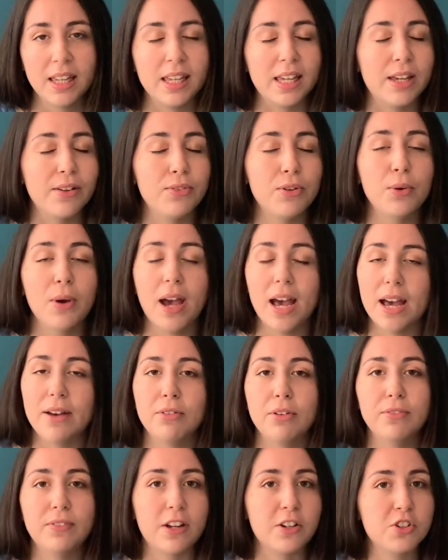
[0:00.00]
If you have a
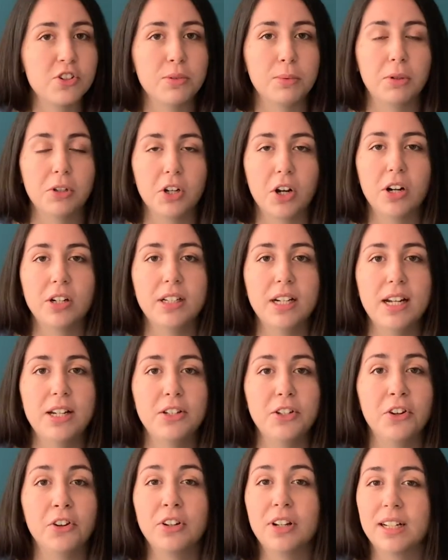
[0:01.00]
vegetable garden,
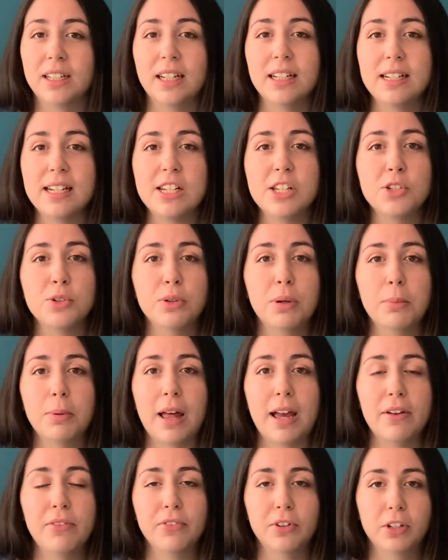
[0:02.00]
you're gonna need to
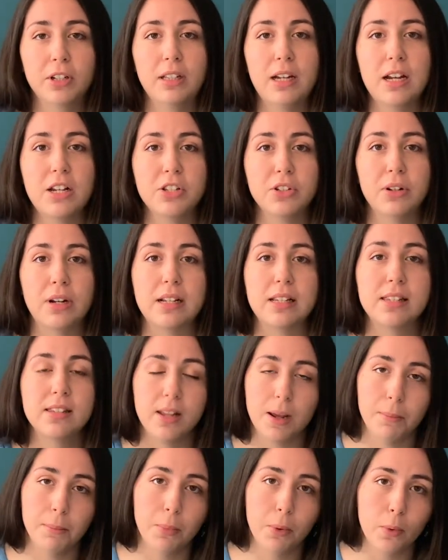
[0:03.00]
apply fertilizer at
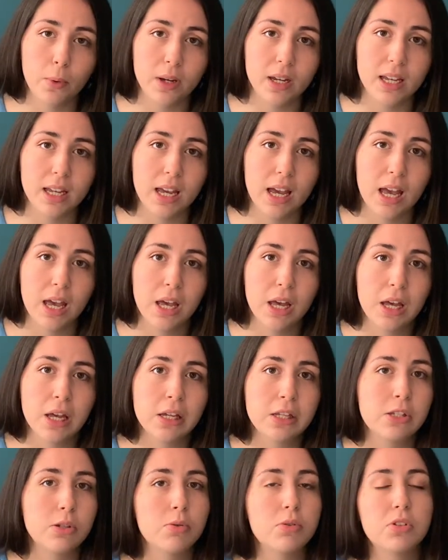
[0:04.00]
some point,
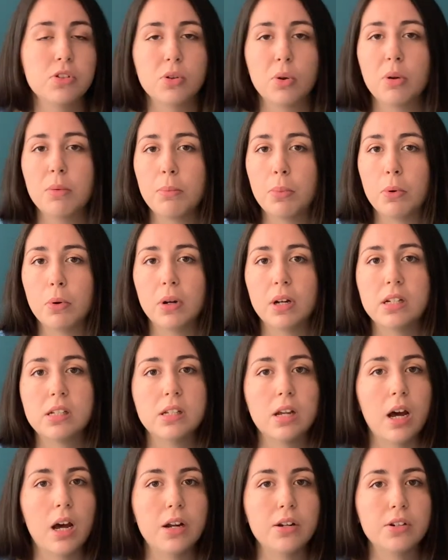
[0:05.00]
so it's so important
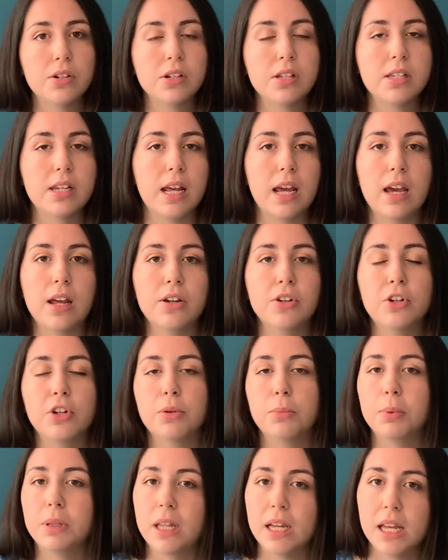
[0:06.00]
to understand your
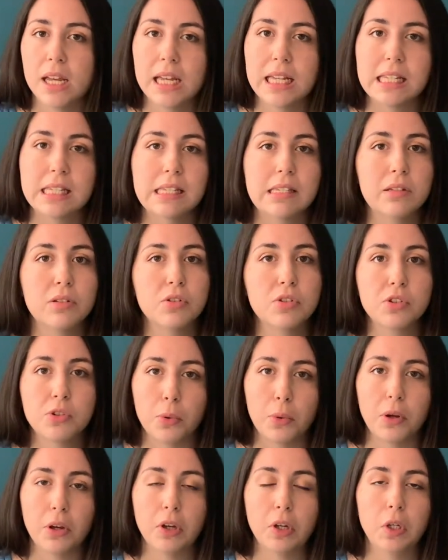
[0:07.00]
plants,
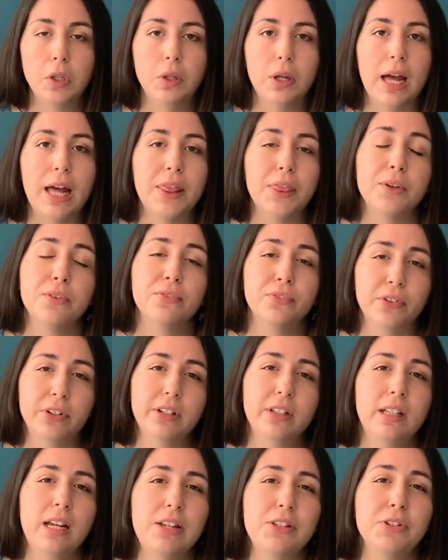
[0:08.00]
soil, and the
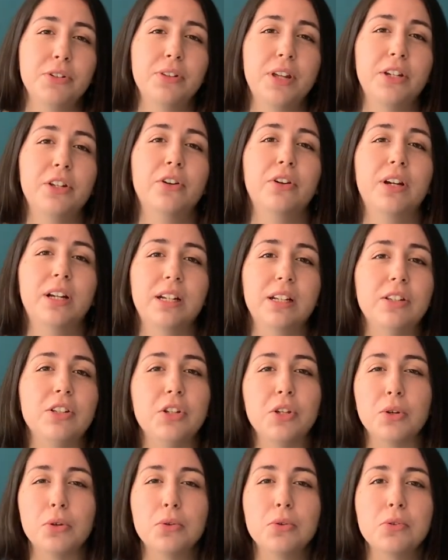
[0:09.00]
fertilizer that you're gonna
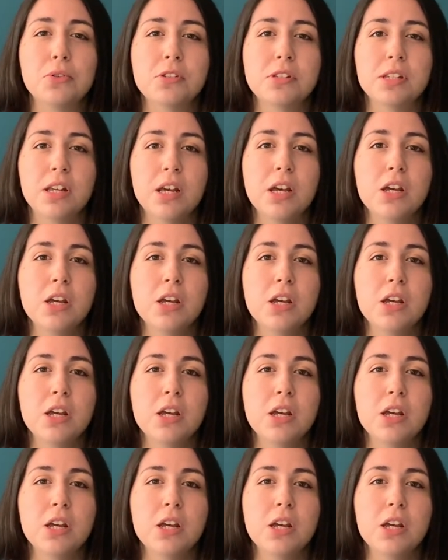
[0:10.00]
use